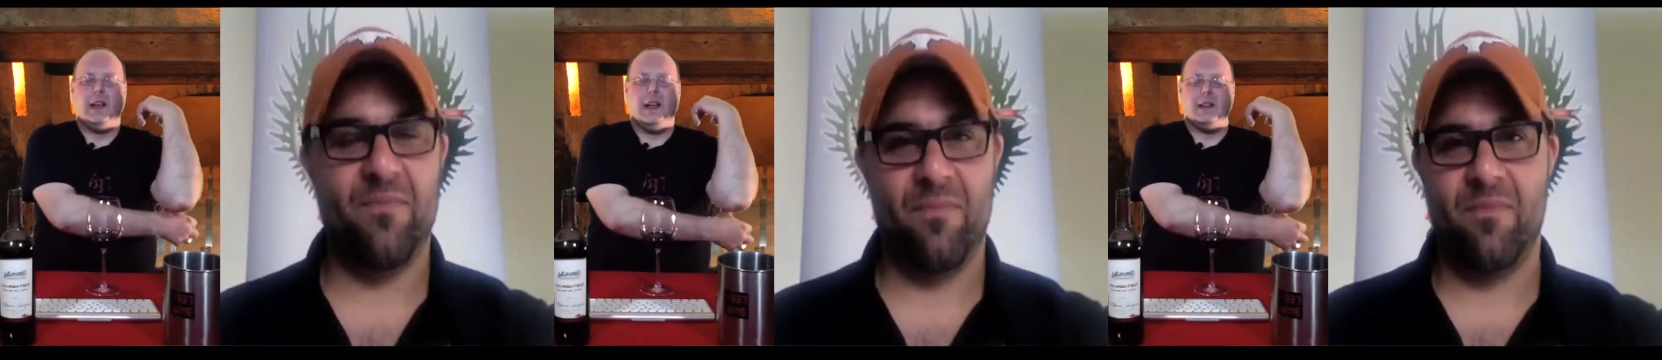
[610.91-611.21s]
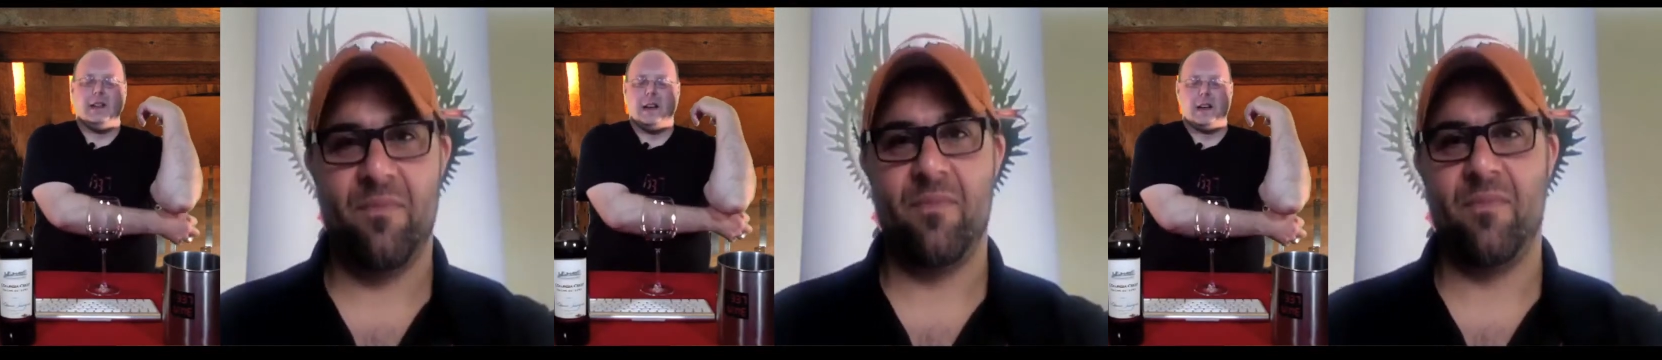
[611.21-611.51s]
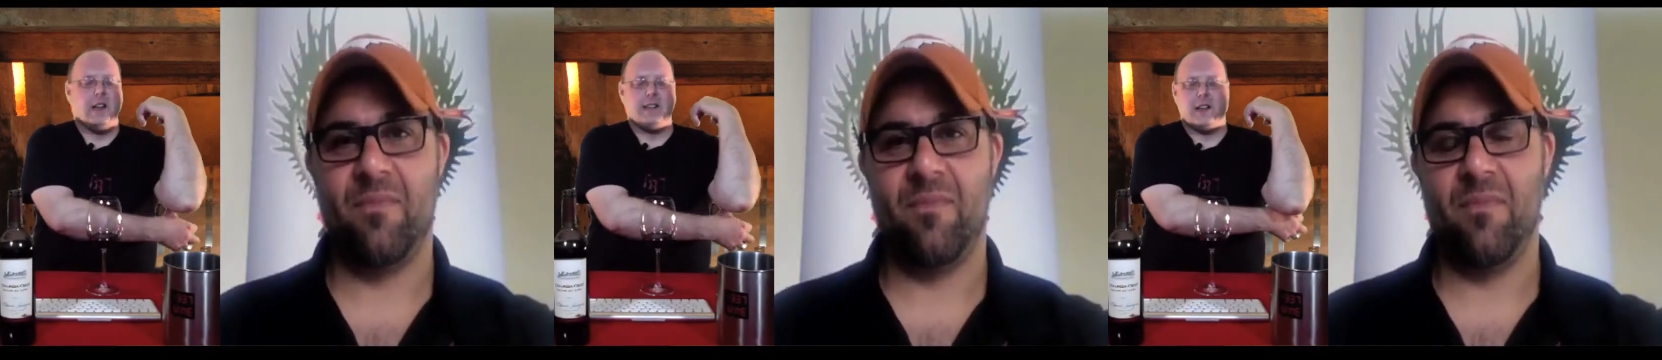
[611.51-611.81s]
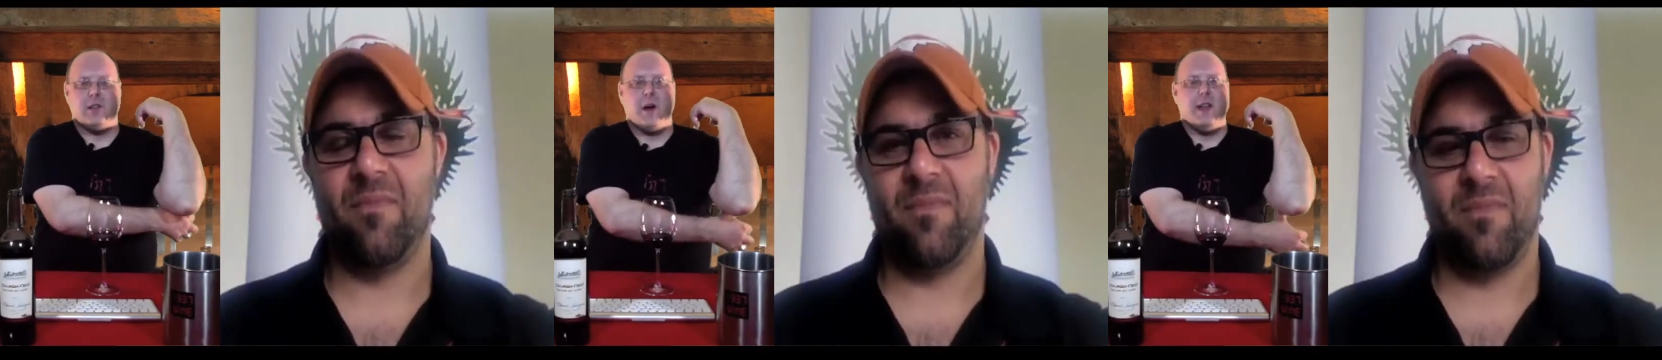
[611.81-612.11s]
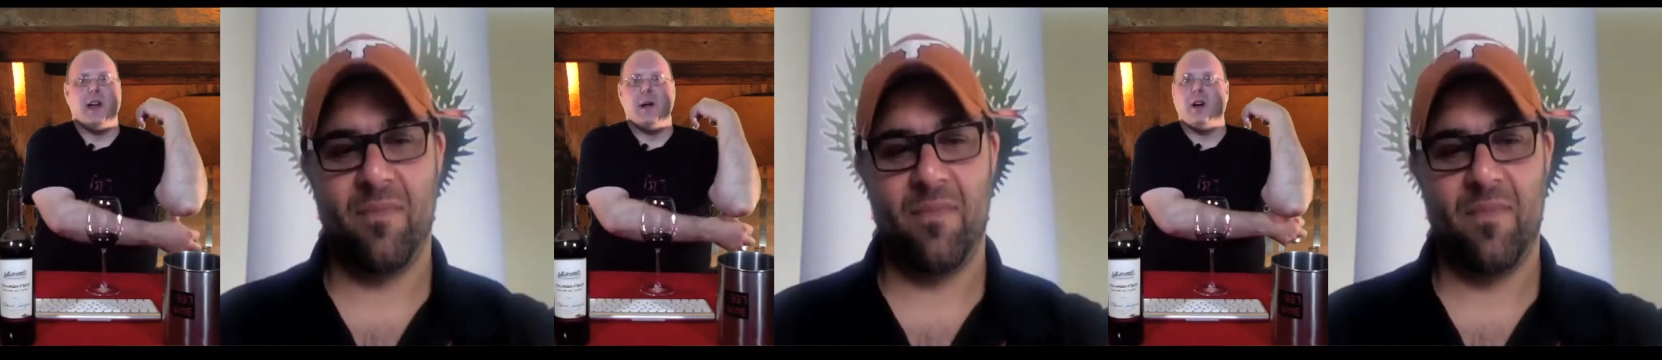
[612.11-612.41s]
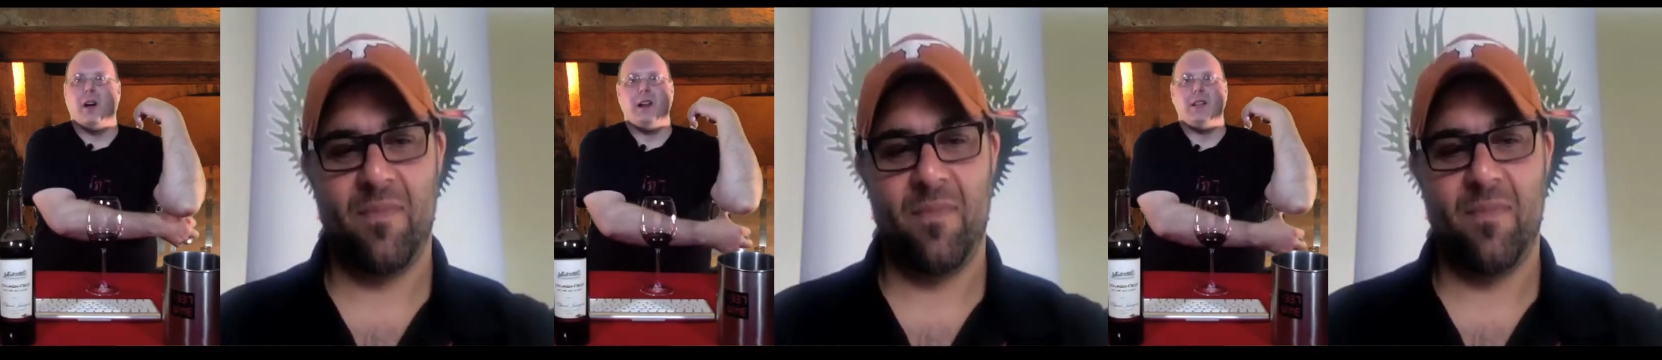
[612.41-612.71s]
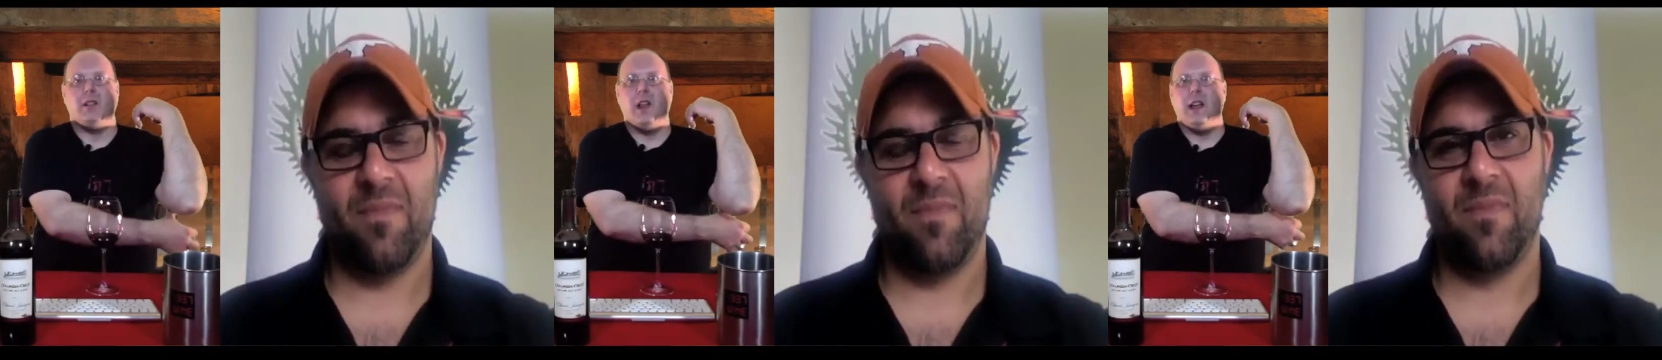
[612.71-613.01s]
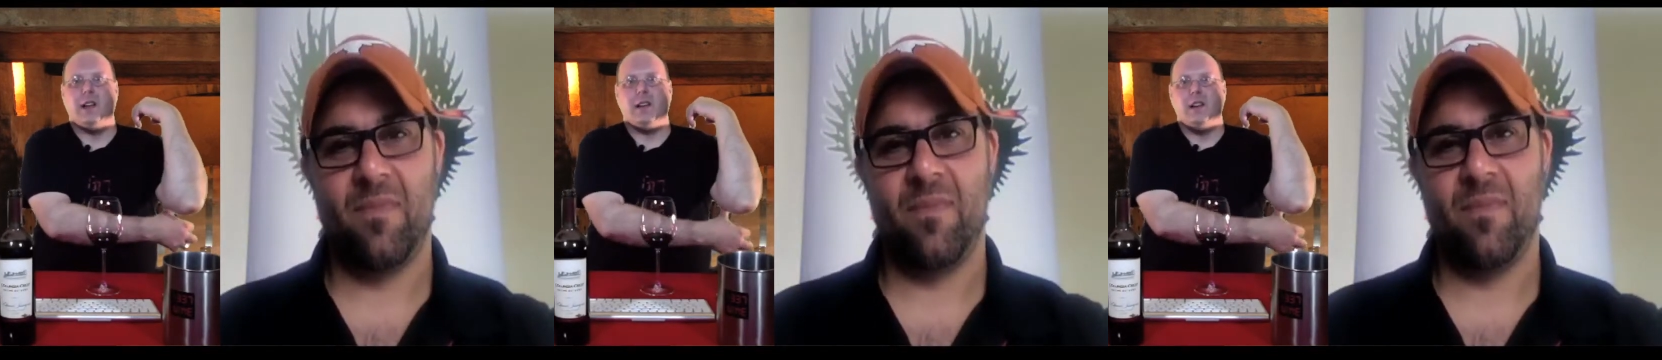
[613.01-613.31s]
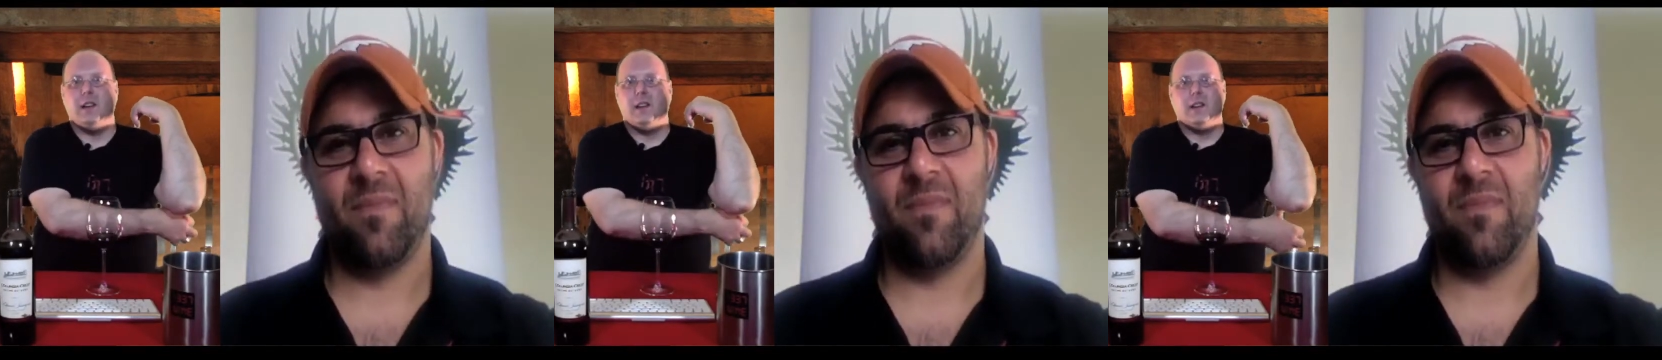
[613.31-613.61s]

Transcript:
Speaker 1: and I contacted Wine Library, and they're like,